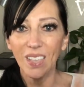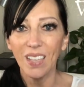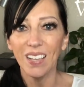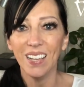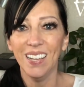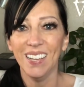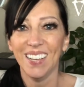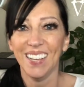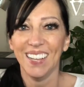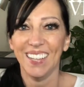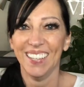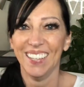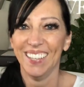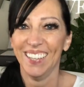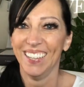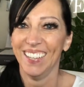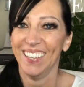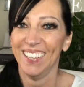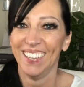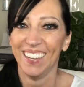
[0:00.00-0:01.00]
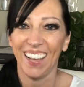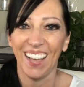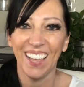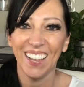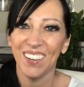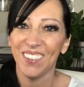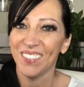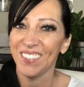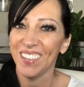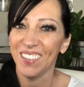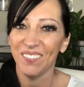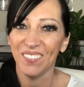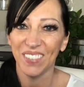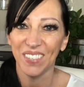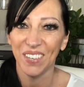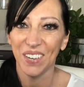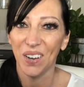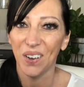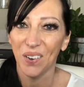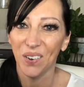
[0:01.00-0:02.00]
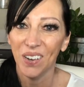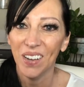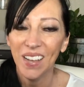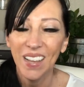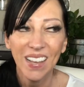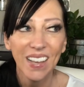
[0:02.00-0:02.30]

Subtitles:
I don't even know,